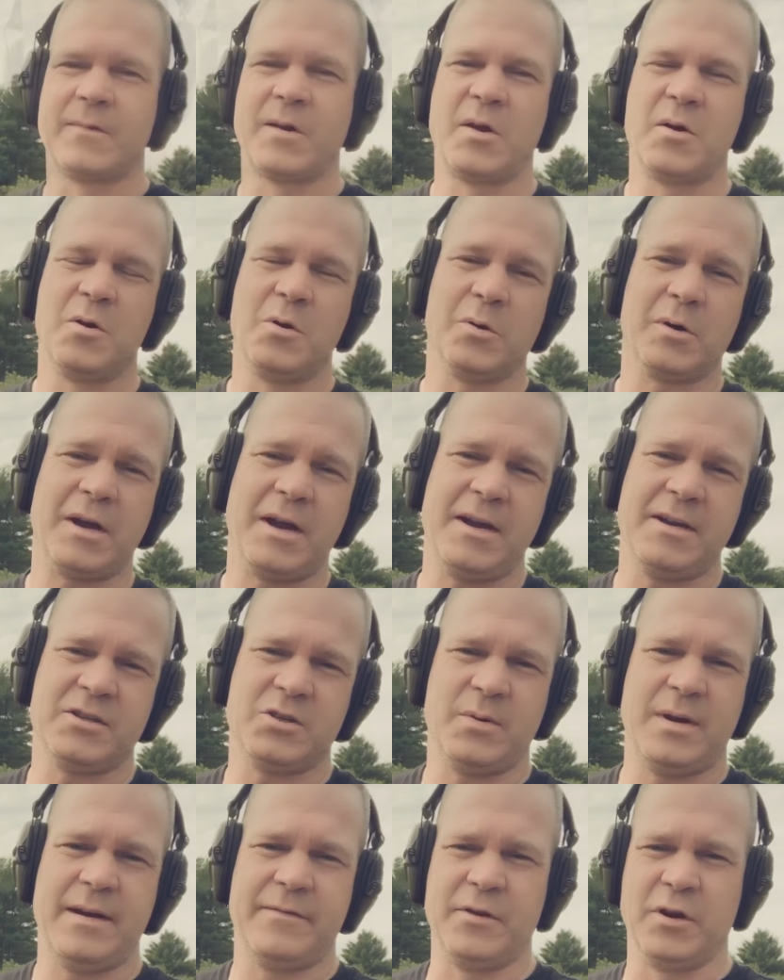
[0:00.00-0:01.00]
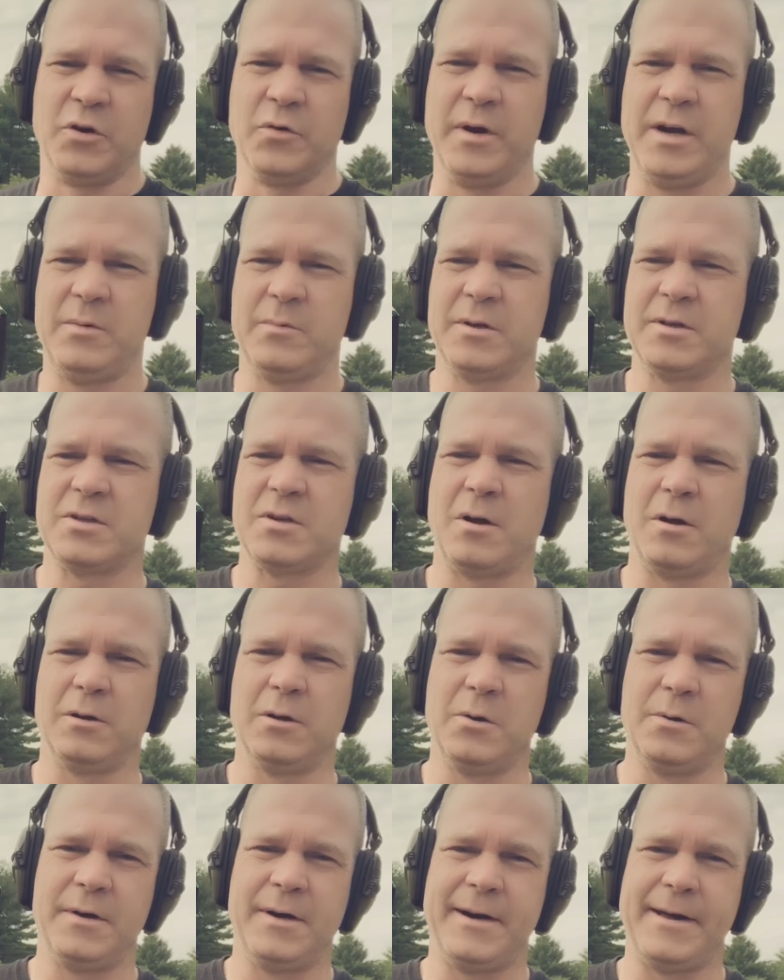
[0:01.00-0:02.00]
Okay, so we have the green ones all
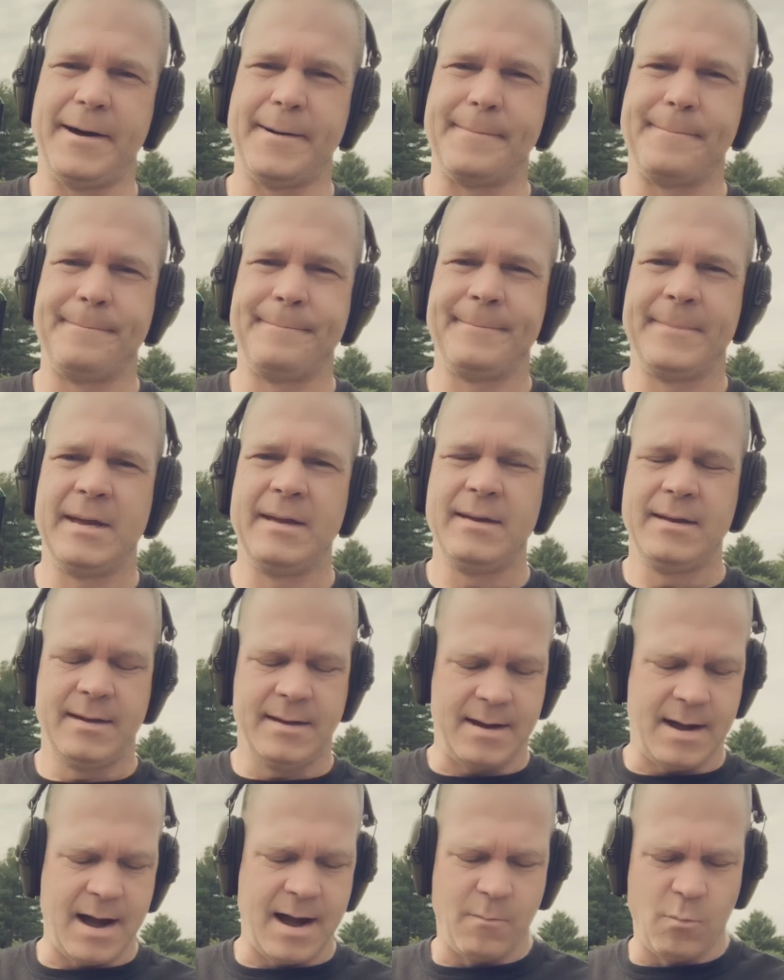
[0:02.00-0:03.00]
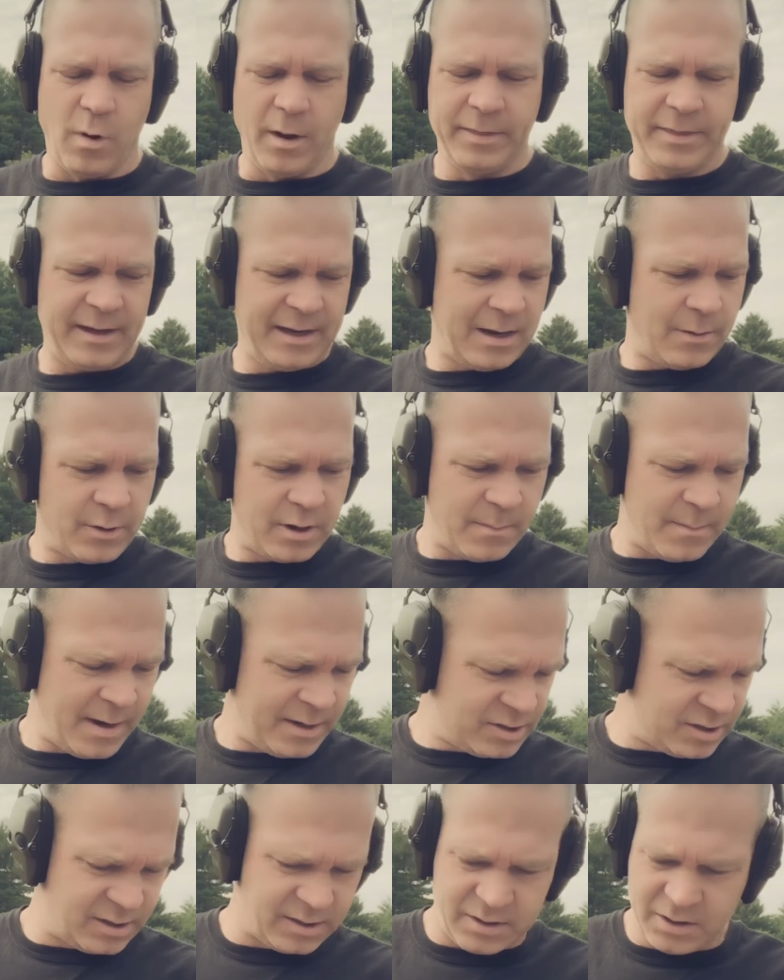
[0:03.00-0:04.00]
loaded up. One thing I want to
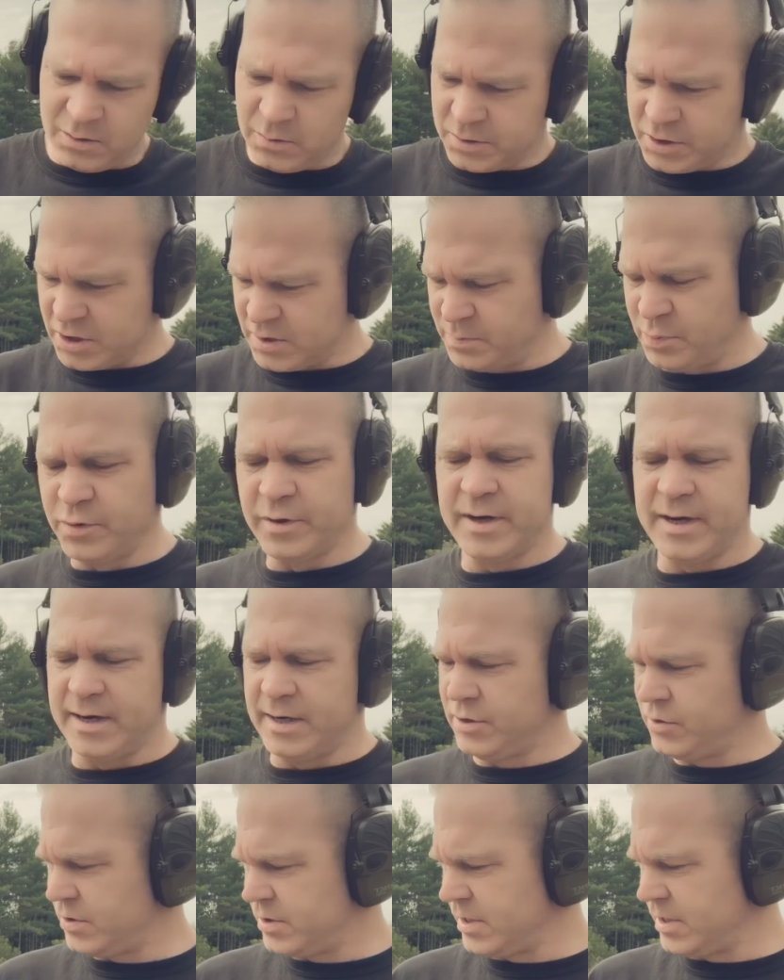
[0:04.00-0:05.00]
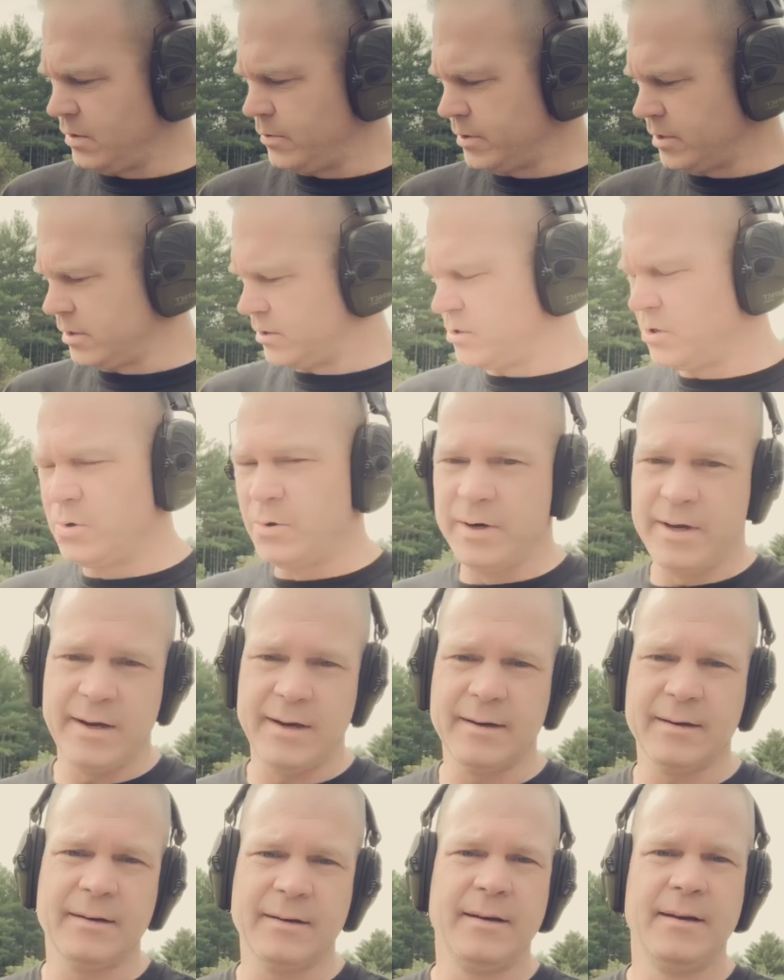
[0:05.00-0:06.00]
mention too, which is pretty interesting when you're
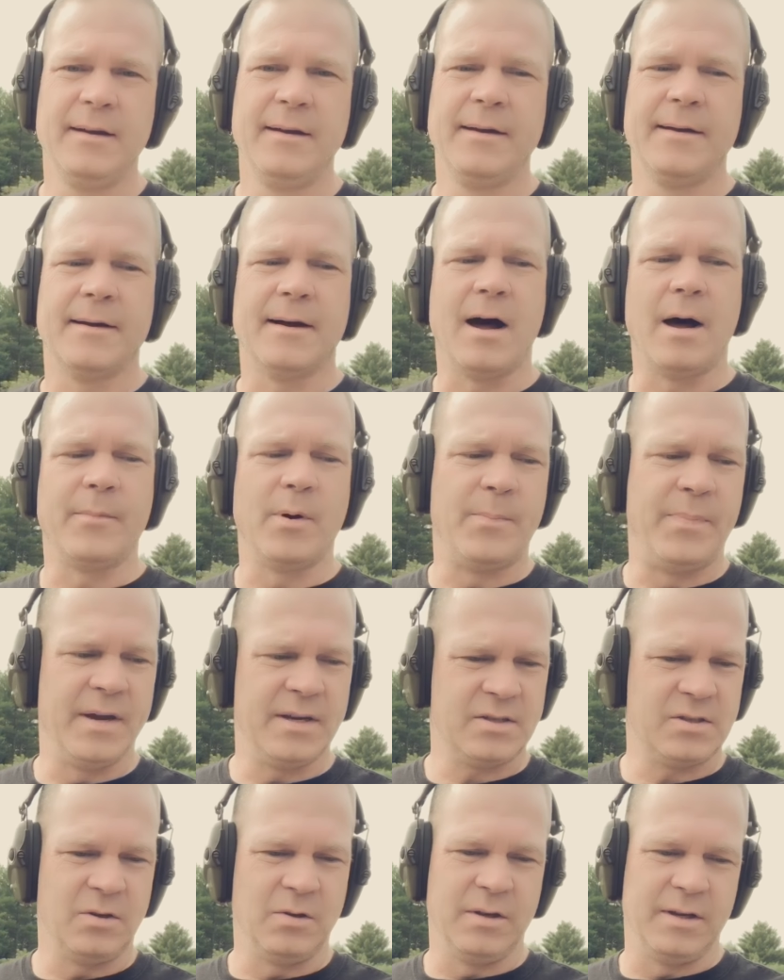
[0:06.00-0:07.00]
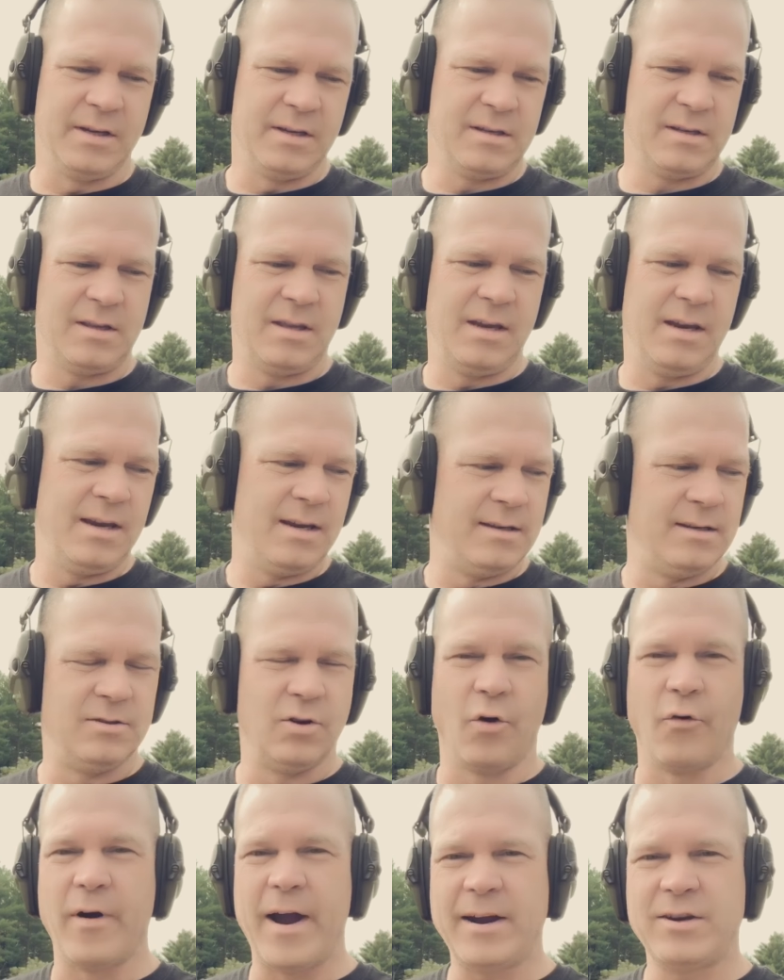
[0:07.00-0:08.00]
tuning a pistol, is the
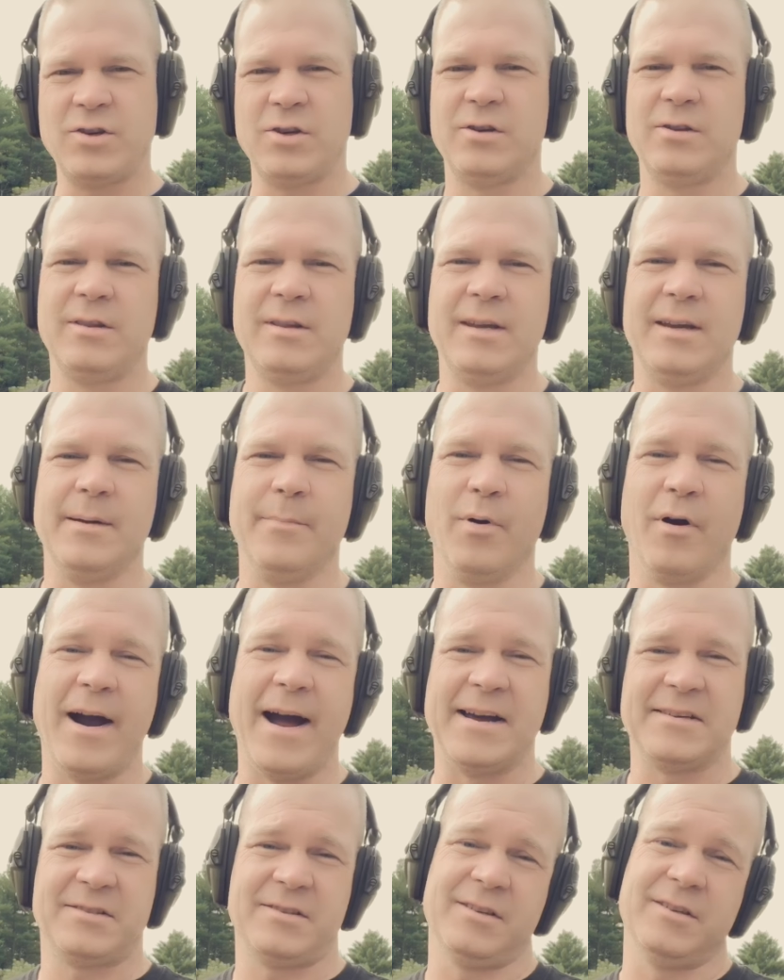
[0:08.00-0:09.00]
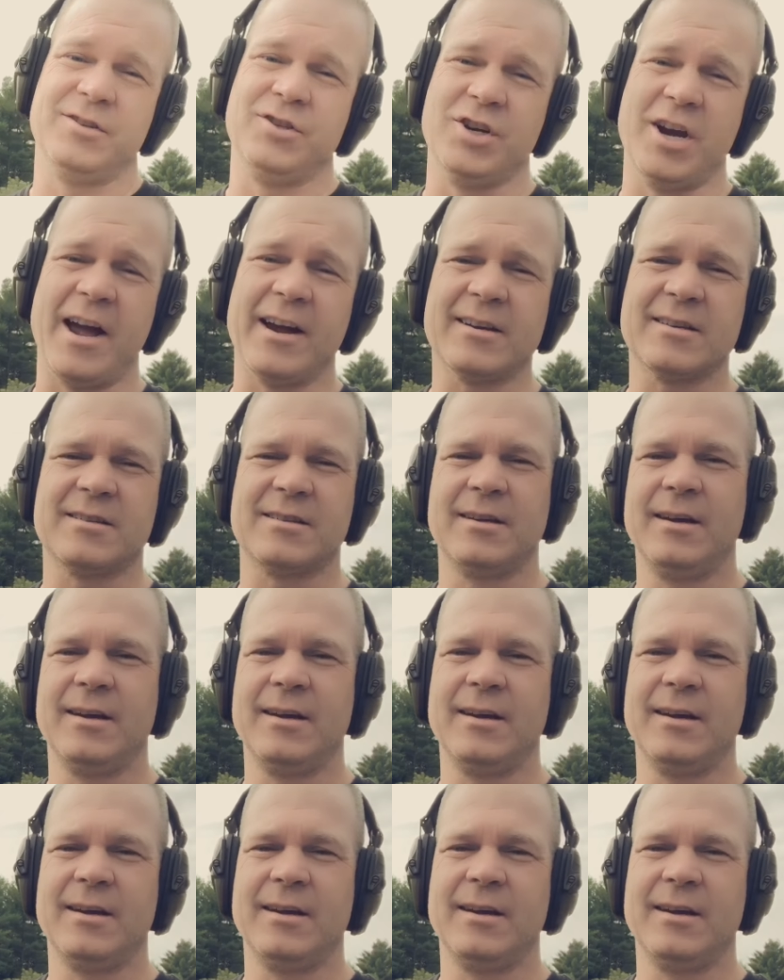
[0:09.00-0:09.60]
direction the brass ejects.